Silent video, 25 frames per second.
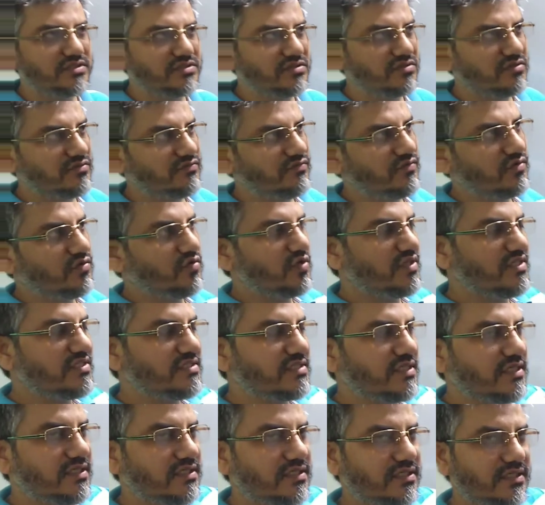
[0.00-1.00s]
if the energy of
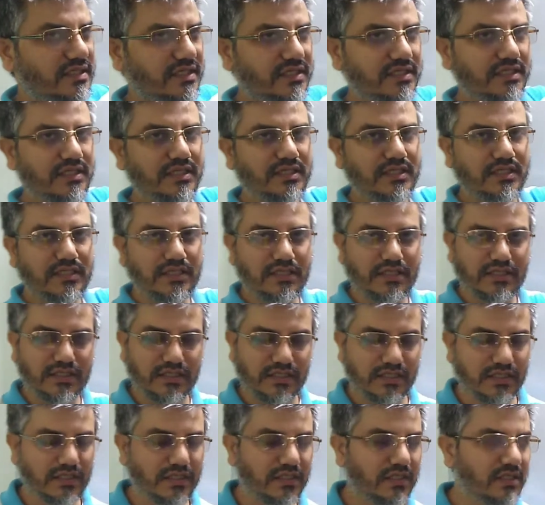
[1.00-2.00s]
the photon is greater
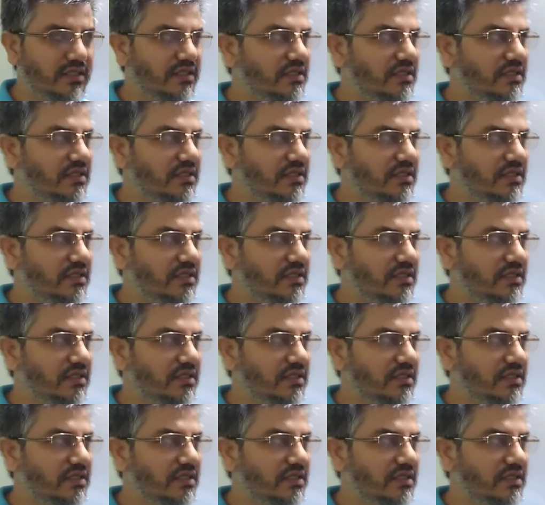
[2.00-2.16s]
than